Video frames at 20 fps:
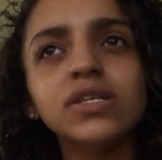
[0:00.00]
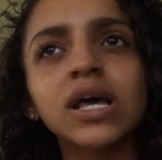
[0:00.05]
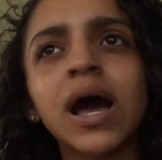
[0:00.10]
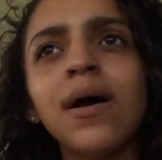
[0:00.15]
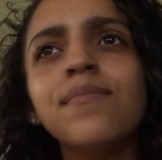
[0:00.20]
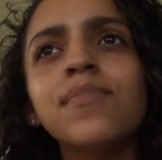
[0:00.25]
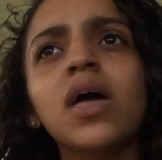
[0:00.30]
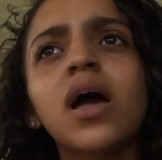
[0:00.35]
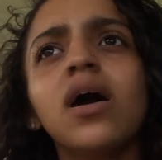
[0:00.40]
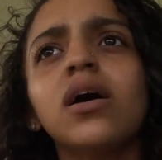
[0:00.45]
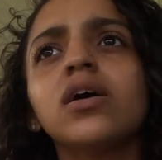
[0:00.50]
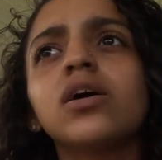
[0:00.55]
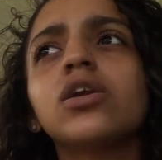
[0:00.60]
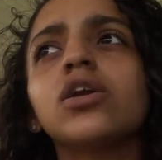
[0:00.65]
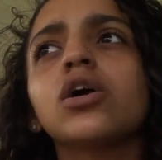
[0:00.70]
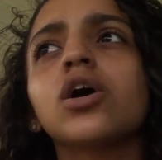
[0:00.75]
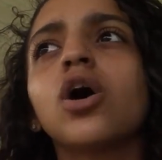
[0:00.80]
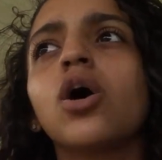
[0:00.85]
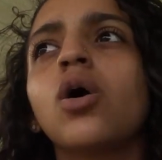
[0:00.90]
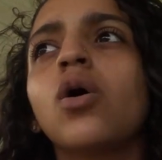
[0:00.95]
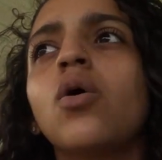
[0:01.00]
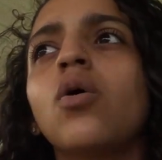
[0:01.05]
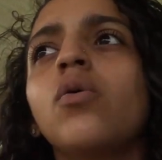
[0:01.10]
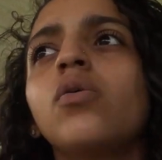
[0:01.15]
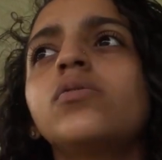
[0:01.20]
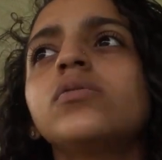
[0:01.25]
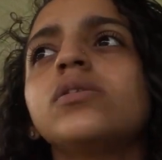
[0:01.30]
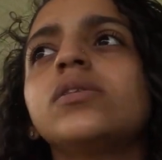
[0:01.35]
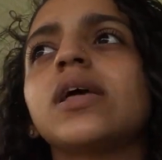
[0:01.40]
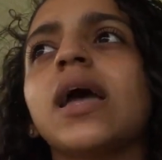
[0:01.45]
I'm not gonna
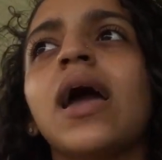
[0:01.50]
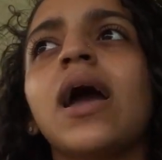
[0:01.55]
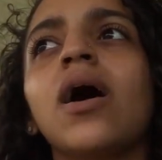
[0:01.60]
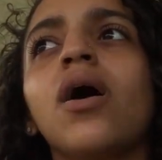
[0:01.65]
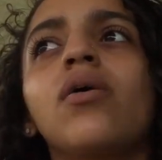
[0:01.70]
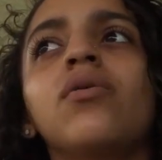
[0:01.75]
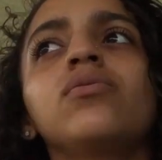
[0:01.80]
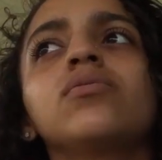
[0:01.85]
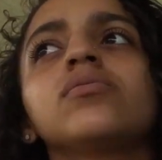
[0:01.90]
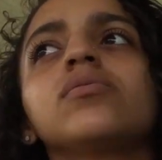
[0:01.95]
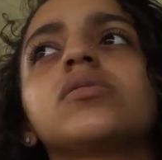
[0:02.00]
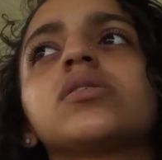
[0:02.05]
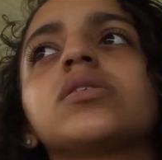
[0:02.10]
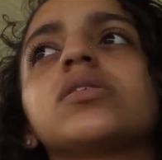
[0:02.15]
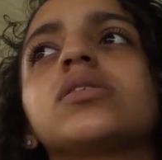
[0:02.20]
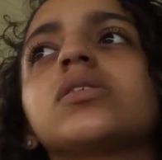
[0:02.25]
go down